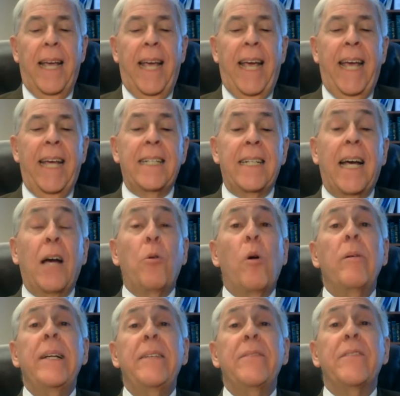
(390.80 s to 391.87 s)
And I
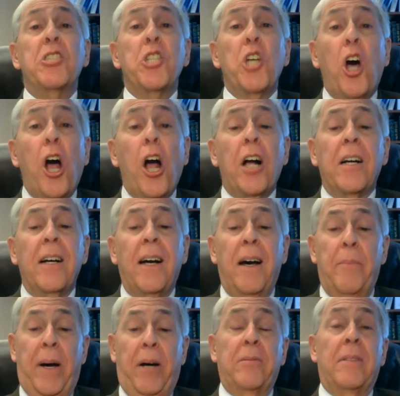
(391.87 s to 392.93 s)
won't even talk
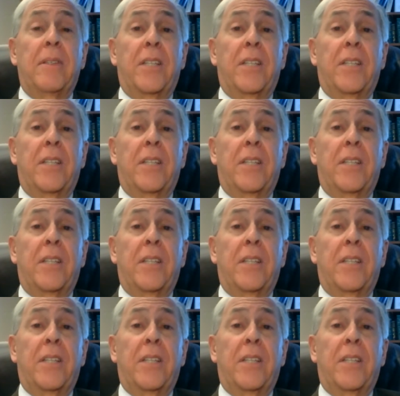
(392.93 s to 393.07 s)
about